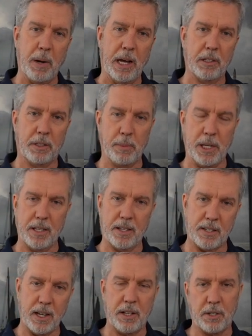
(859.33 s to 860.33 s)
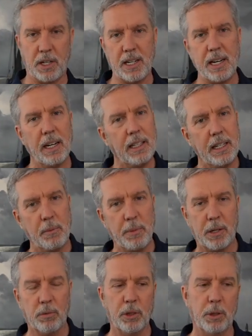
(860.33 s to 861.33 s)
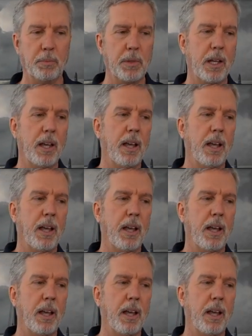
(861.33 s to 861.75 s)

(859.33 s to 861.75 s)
panel to be in the sun. So you need a little bit of room.